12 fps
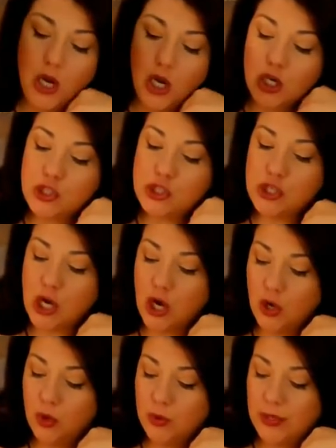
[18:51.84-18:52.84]

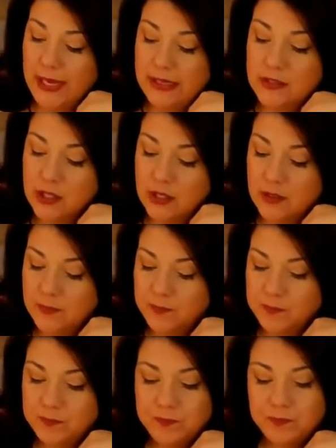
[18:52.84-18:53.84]
So, Cancer,
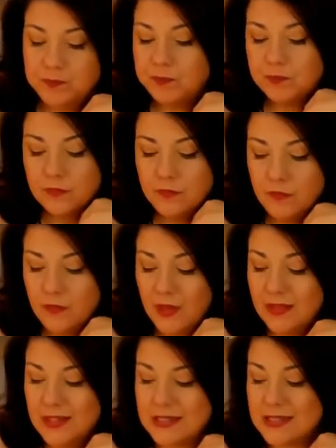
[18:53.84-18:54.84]

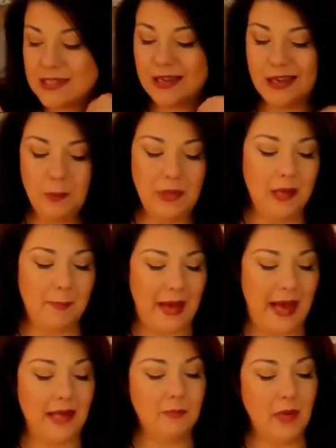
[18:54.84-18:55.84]
this isn't going to be a
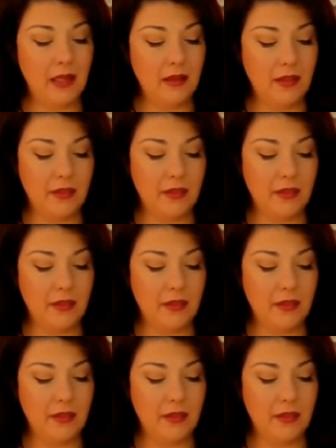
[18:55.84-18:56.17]
bad month.